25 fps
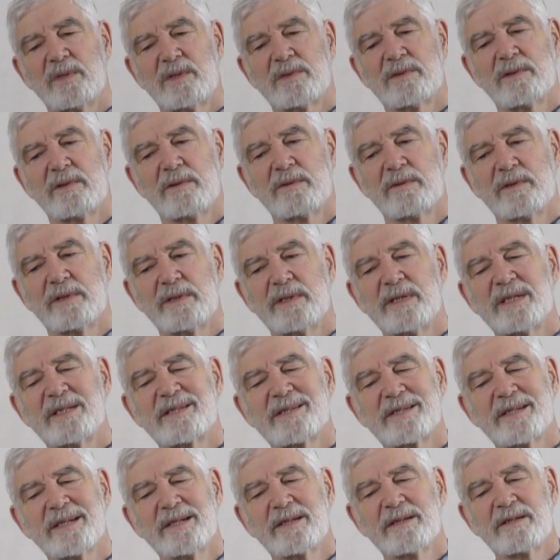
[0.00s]
Is there a
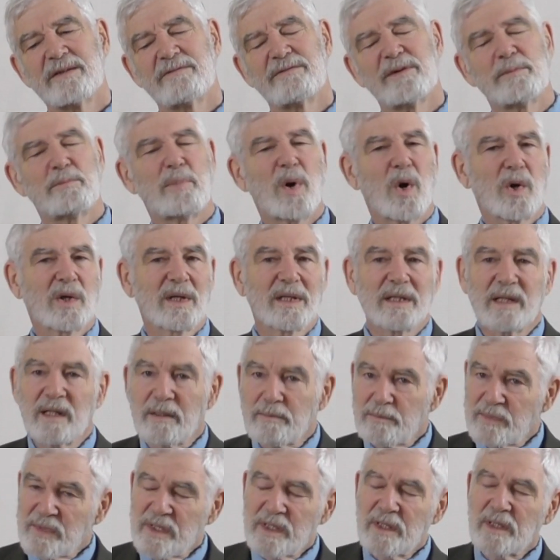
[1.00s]
distinctive
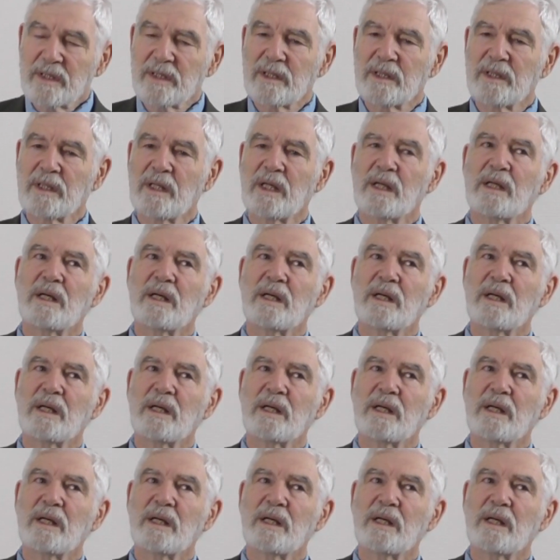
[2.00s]
apocalyptic